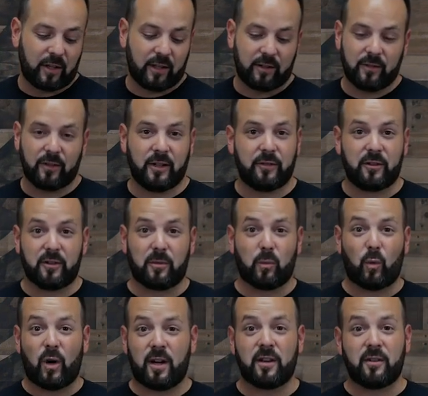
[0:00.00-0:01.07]
and if you're
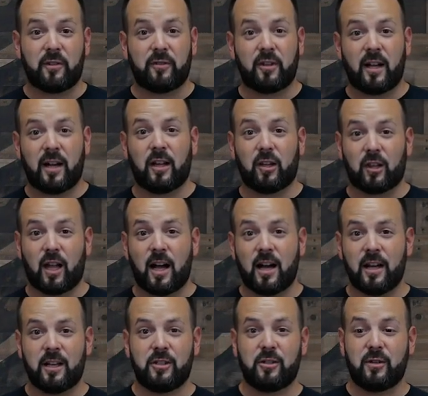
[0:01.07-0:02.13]
wanting to fly a
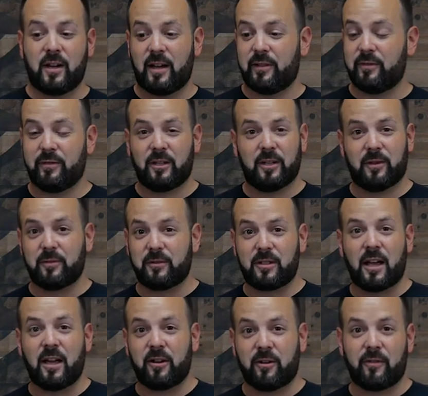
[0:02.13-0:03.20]
lot and you have you know
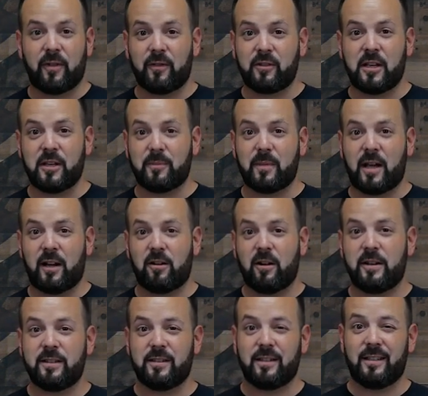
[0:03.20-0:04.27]
10 or 15
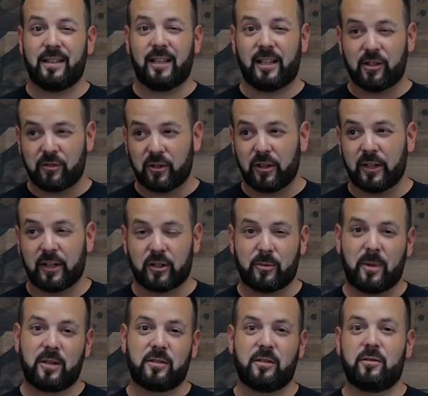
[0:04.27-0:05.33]
batteries it gets really
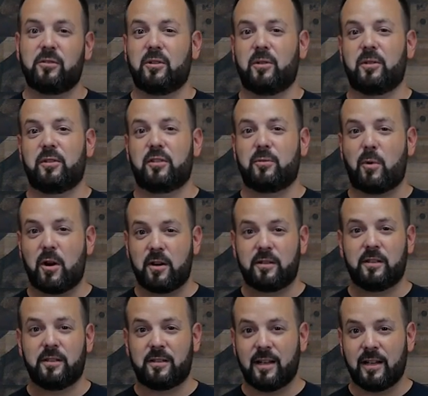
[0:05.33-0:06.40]
expensive so it's
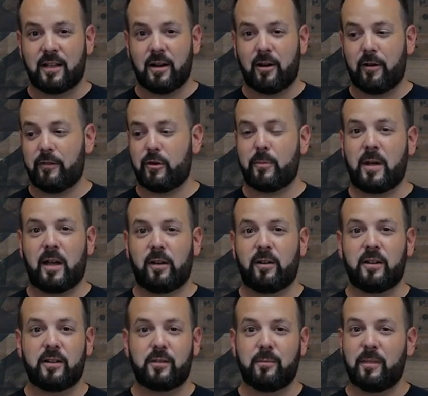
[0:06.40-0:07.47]
smart to take care of your
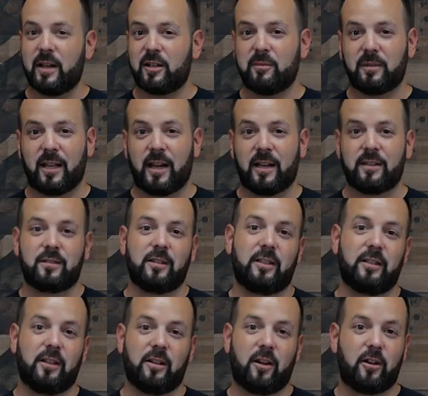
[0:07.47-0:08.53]
batteries make them last
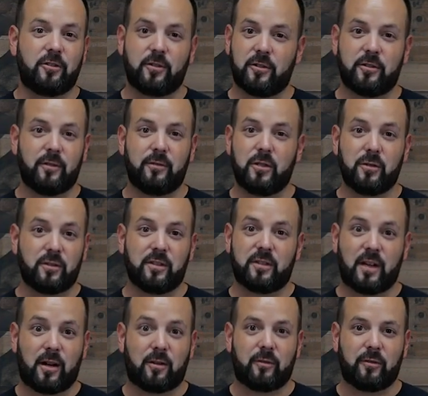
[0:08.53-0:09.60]
and get hundreds of
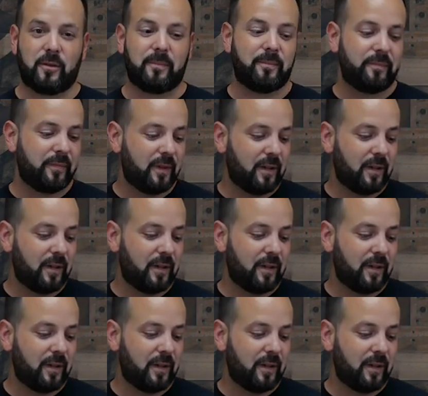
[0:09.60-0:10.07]
uses out of them